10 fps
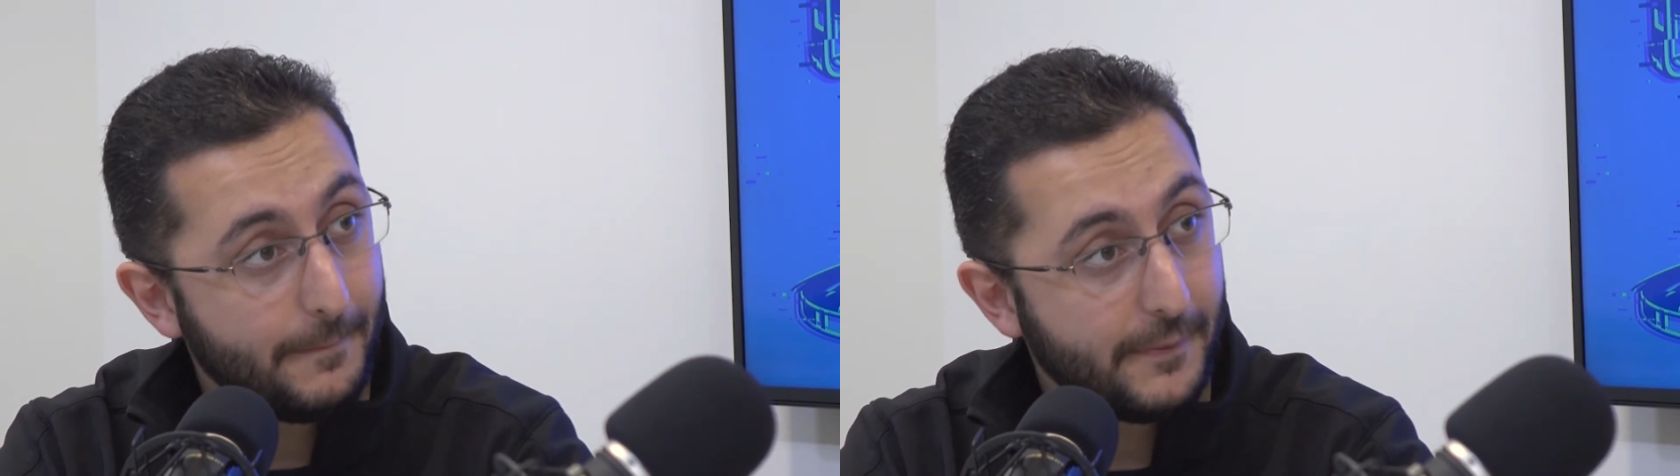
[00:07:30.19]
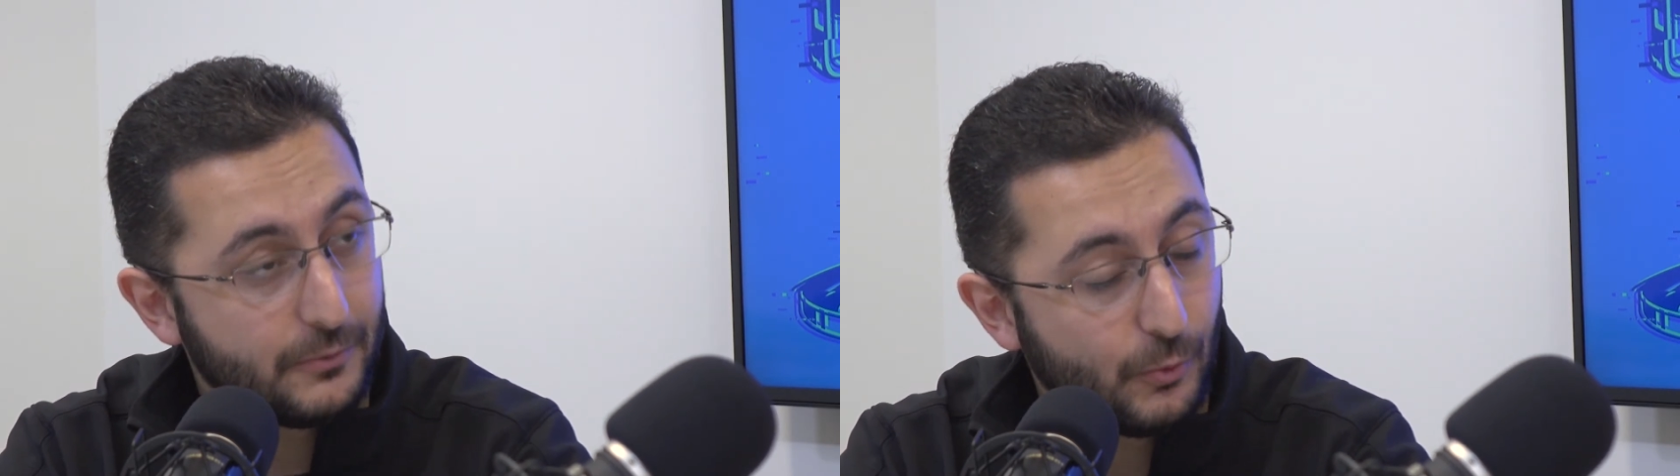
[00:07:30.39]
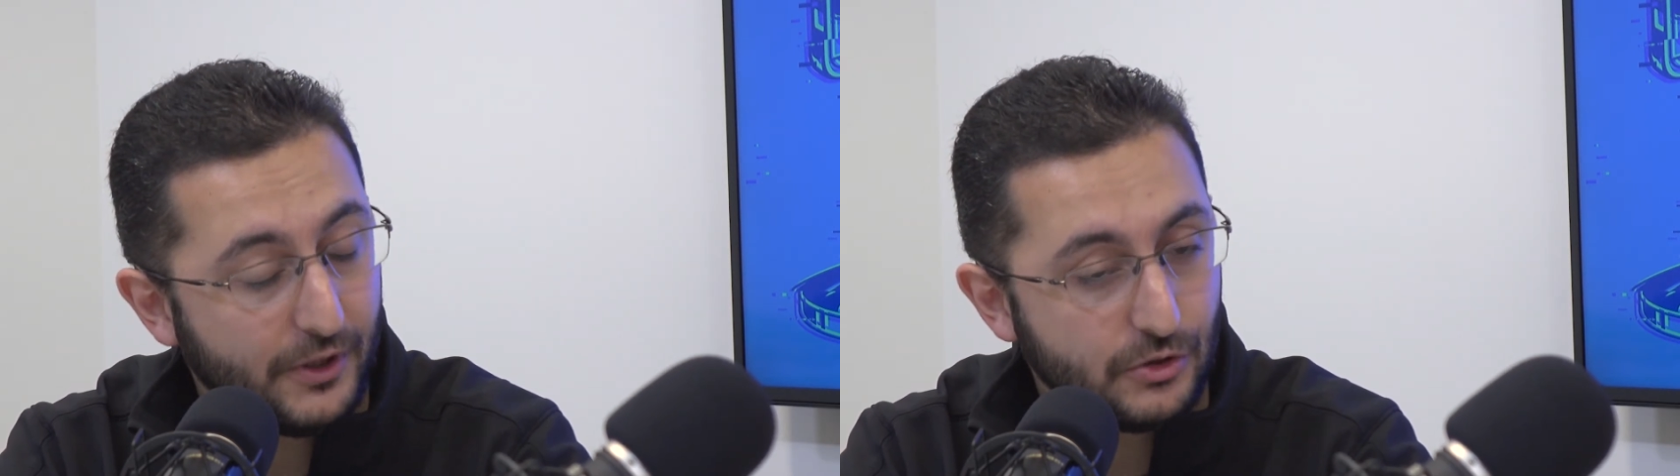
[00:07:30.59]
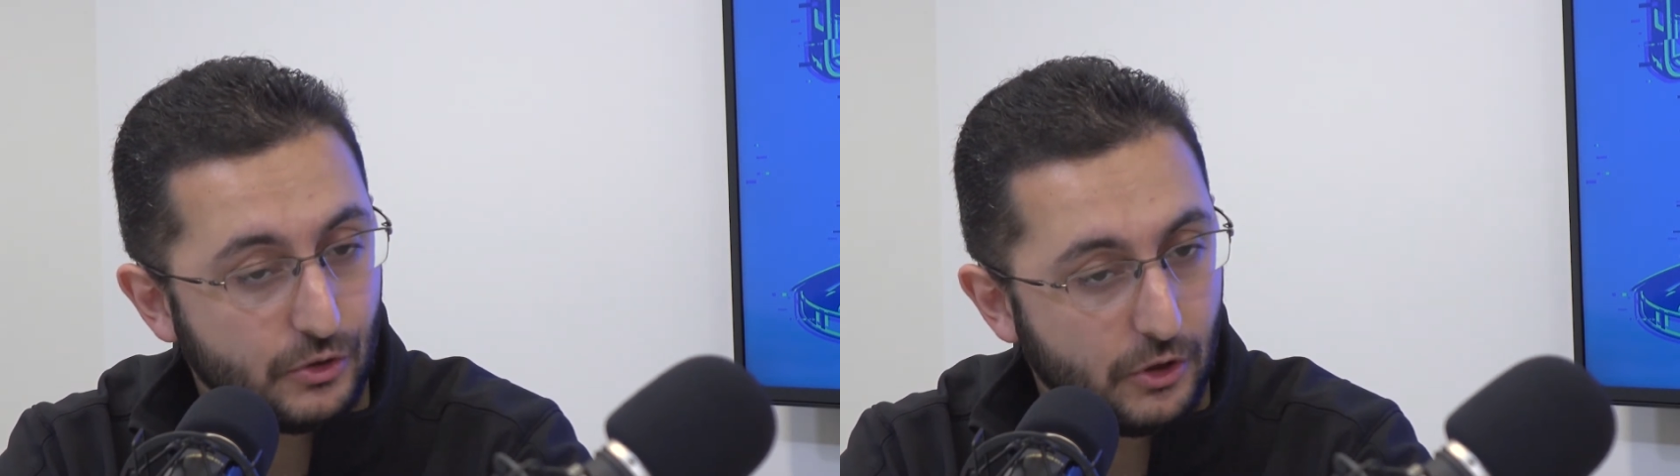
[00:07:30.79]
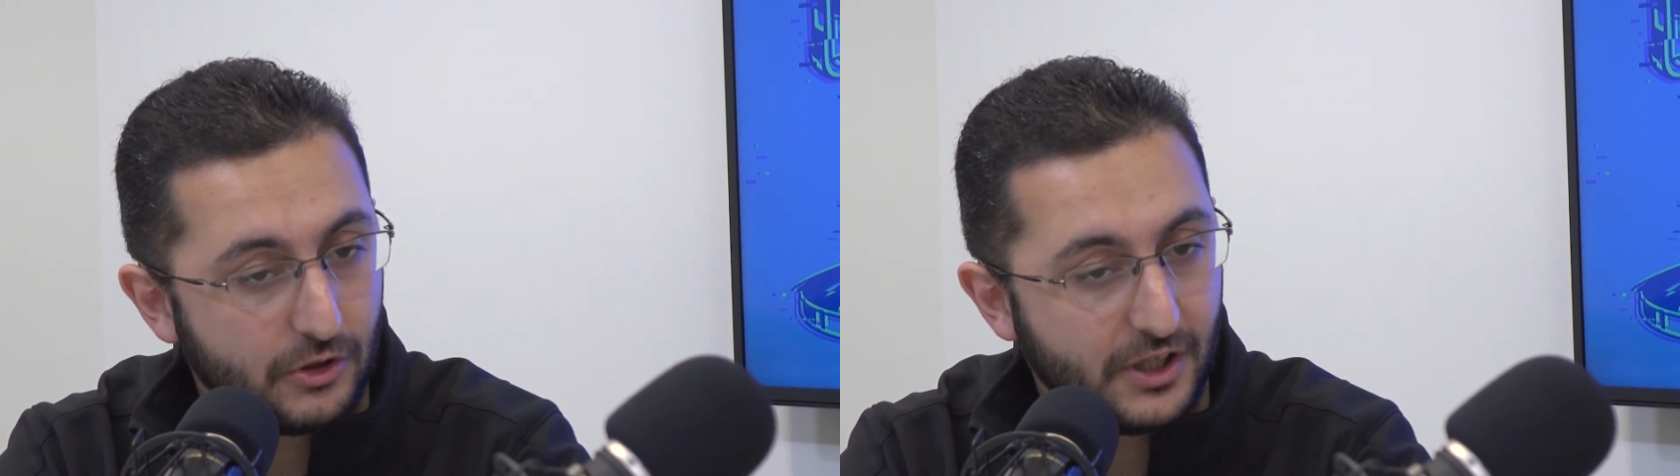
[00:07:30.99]
But when you
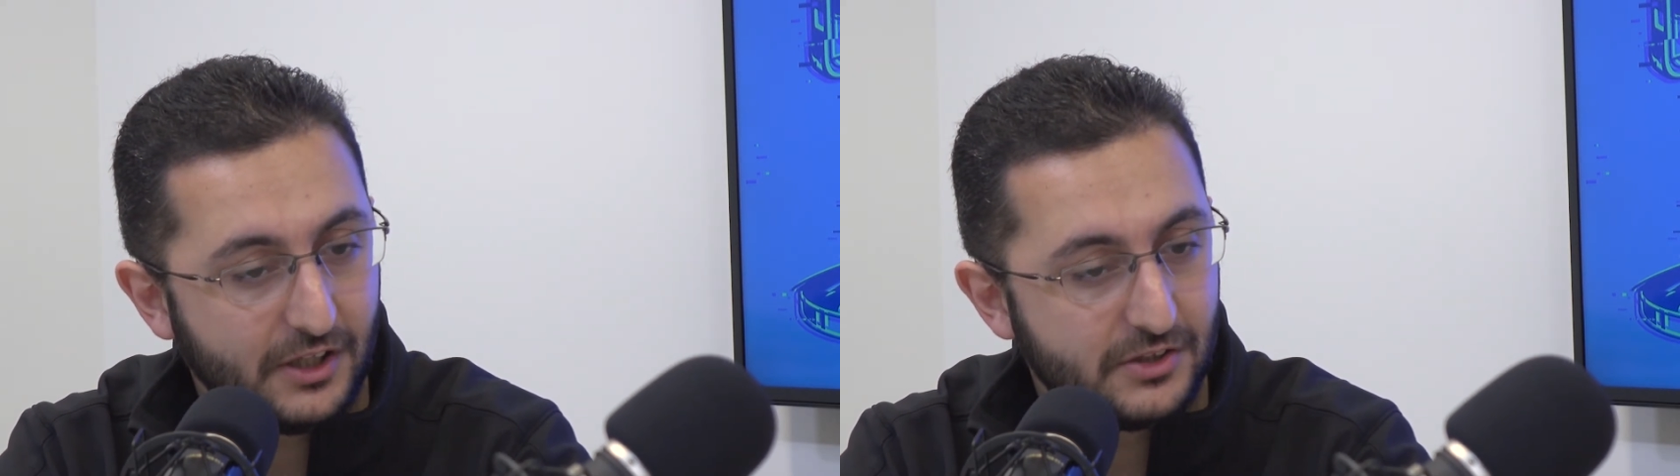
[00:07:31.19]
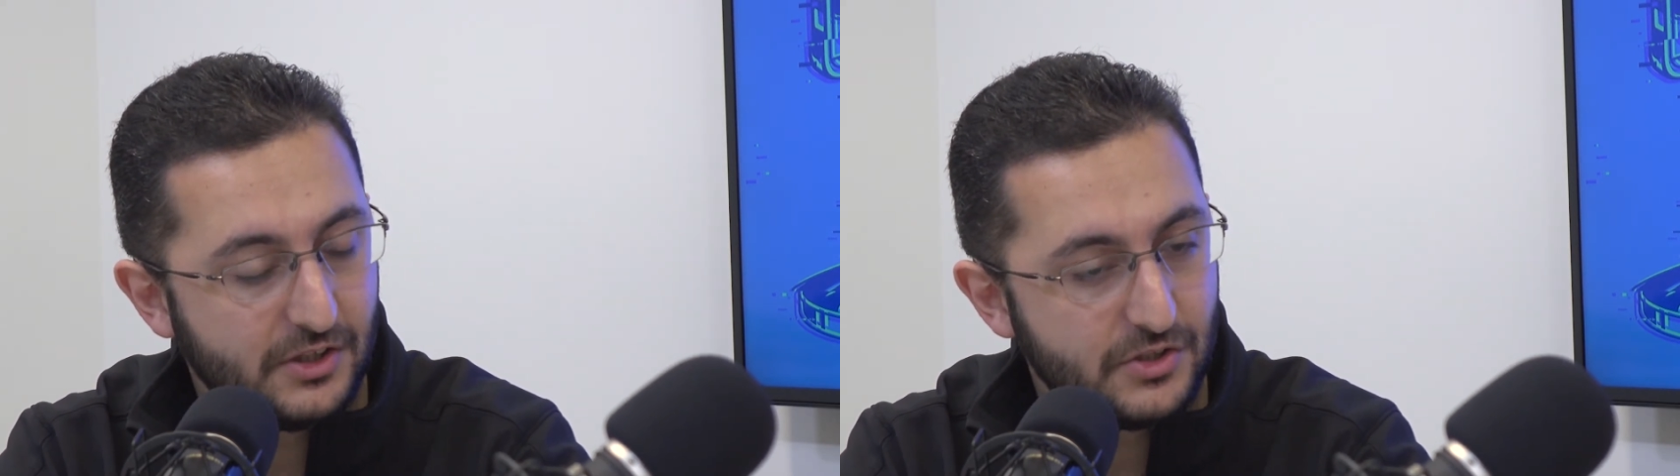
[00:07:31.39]
look at the